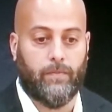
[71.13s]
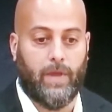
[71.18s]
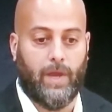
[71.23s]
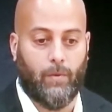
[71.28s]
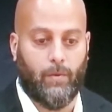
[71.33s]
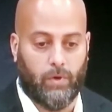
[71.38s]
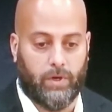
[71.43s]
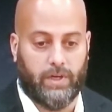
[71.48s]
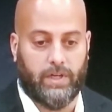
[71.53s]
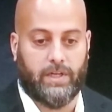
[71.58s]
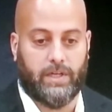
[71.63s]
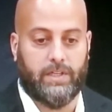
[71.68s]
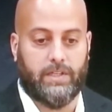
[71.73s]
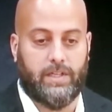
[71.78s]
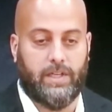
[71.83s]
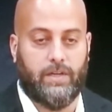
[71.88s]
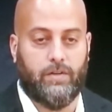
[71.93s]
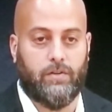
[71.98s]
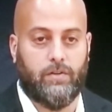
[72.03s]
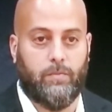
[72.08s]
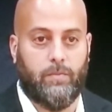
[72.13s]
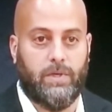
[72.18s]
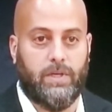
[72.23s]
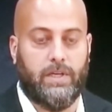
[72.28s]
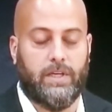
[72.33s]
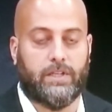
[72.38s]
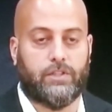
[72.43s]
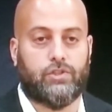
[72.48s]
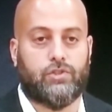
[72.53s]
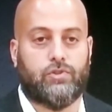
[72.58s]
And we're going to continue to
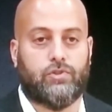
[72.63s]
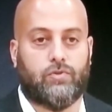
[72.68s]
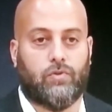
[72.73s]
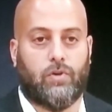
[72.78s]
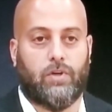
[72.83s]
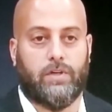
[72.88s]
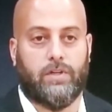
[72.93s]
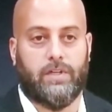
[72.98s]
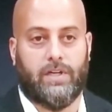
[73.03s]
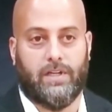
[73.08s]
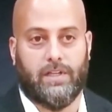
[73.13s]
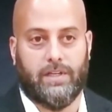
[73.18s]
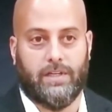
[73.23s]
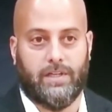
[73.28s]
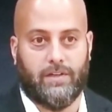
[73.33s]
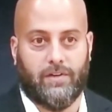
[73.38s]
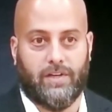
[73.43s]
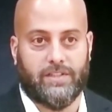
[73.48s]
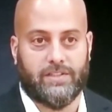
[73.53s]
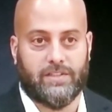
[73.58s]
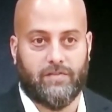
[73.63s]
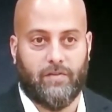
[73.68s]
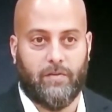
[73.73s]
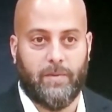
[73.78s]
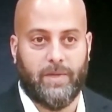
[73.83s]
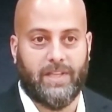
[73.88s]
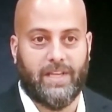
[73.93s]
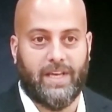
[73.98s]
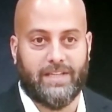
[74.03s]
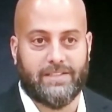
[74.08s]
be extraordinarily aggressive. I
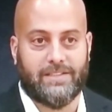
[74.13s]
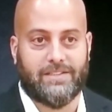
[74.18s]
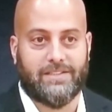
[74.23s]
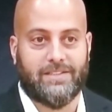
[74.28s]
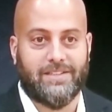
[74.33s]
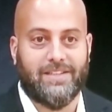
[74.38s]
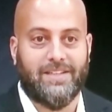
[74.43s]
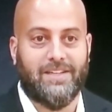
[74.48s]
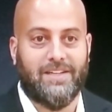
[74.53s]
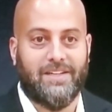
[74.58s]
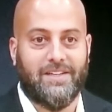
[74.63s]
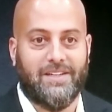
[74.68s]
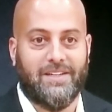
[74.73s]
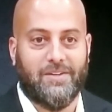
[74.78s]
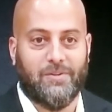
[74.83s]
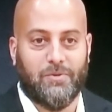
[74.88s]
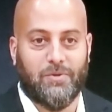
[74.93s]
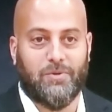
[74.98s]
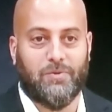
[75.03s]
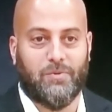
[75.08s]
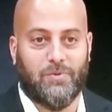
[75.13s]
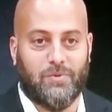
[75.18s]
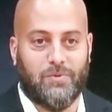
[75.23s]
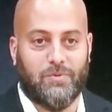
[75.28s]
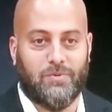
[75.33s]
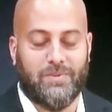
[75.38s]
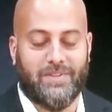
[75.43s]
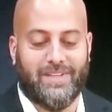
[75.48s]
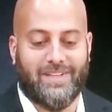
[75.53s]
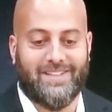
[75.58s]
mean,
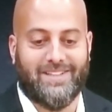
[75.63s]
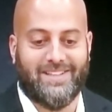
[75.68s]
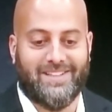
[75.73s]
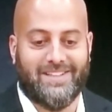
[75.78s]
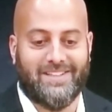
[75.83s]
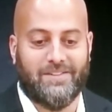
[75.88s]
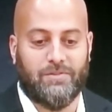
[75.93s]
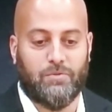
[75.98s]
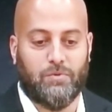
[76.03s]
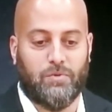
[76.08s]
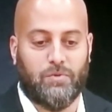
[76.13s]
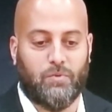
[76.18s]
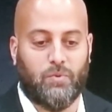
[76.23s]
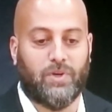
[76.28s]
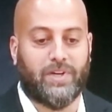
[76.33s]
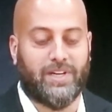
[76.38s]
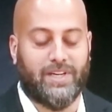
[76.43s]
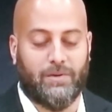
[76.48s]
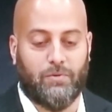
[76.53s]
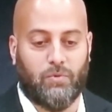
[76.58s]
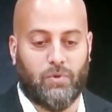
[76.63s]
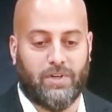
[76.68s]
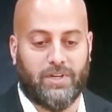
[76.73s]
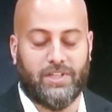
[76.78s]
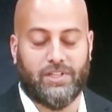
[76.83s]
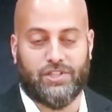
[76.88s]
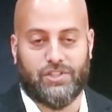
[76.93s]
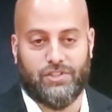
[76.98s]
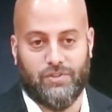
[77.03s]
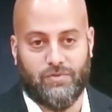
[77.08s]
we're
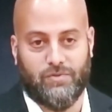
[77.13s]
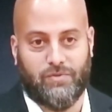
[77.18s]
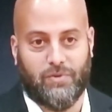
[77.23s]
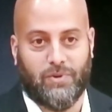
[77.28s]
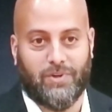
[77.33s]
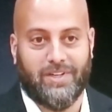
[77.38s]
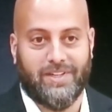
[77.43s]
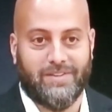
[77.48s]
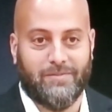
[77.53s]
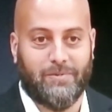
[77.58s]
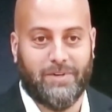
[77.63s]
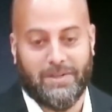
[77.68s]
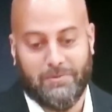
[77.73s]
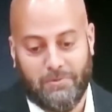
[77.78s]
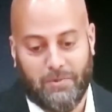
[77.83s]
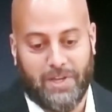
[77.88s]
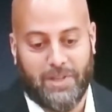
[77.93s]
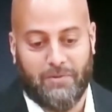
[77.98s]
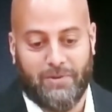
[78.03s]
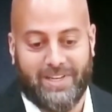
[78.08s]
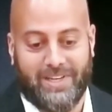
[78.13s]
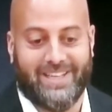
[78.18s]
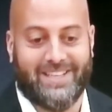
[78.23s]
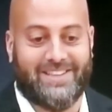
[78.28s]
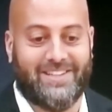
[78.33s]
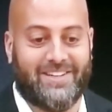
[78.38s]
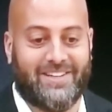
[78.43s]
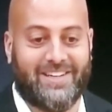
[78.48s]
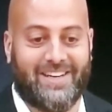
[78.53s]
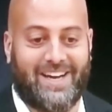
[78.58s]
going to shoot for it. But whether we get
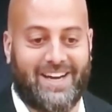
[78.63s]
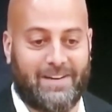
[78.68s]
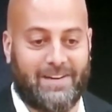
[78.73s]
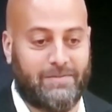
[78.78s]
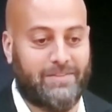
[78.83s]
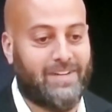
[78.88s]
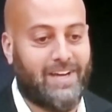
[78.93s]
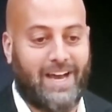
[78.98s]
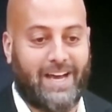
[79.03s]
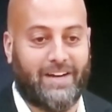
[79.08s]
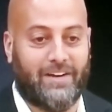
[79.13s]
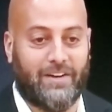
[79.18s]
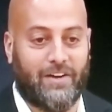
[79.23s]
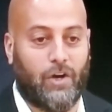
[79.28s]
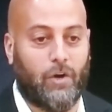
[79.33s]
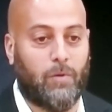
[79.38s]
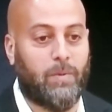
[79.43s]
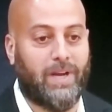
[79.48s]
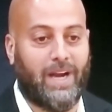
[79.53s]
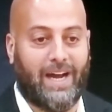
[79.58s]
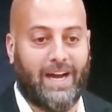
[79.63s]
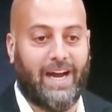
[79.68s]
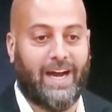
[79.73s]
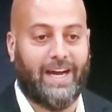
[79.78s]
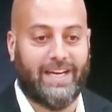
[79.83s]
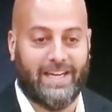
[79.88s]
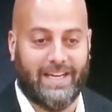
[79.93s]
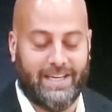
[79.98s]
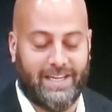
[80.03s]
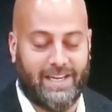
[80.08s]
there or not, I don't know. But
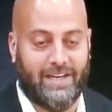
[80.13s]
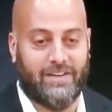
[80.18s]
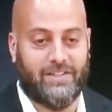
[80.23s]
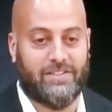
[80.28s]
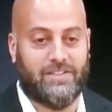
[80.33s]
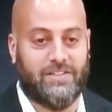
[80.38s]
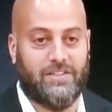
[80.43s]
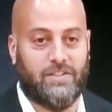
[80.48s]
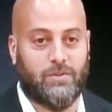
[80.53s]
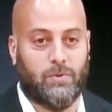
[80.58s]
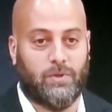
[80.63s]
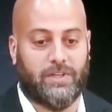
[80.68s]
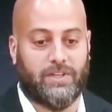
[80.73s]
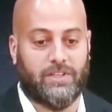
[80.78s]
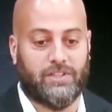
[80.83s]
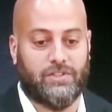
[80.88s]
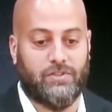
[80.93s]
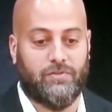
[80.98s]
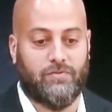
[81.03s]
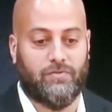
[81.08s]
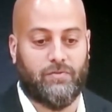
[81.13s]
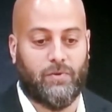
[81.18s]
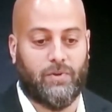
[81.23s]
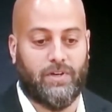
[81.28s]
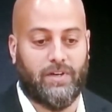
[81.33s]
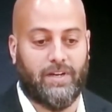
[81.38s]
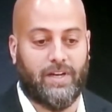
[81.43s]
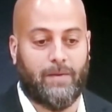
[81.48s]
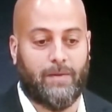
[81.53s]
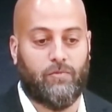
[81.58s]
I can guarantee you we're going to shoot for
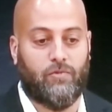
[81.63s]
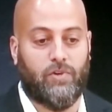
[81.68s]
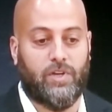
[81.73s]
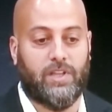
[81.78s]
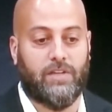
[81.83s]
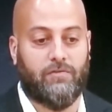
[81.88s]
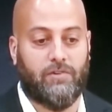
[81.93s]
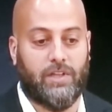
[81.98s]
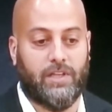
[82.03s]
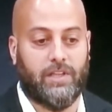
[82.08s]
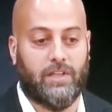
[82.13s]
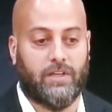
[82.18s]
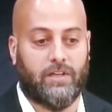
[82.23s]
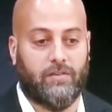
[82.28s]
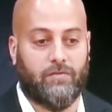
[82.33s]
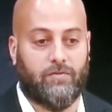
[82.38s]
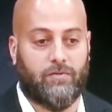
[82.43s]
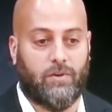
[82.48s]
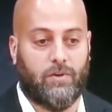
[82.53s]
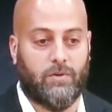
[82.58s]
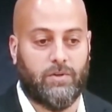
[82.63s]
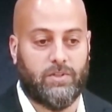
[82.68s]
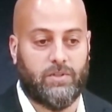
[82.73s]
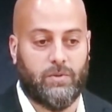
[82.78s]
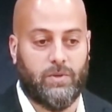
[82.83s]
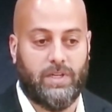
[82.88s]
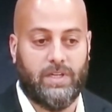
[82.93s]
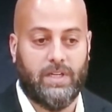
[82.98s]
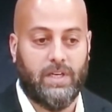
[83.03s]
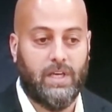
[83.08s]
it. I'm really, really looking forward to
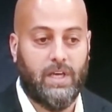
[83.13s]
it.